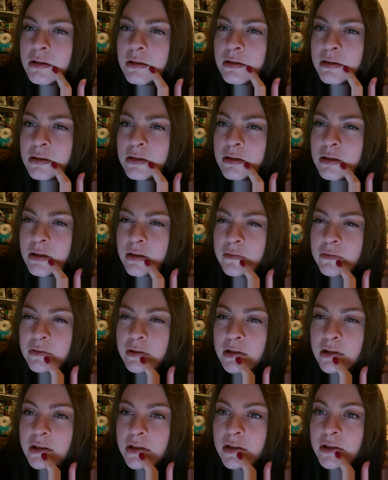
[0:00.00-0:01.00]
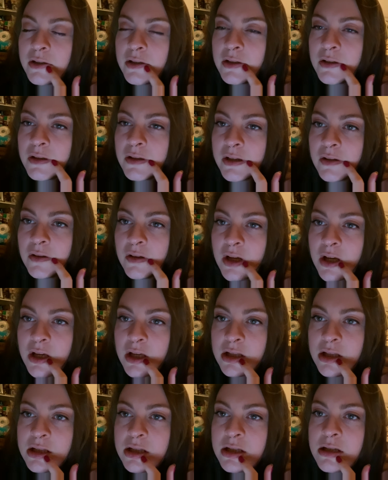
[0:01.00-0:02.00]
stuff right here, like
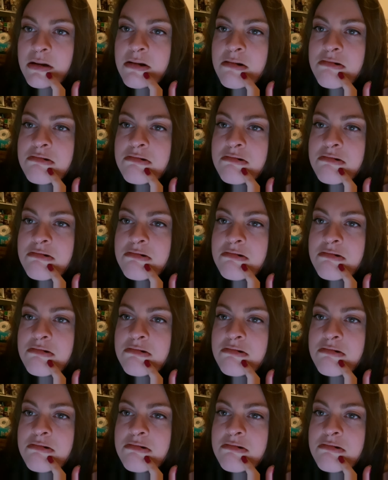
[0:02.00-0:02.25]
lines.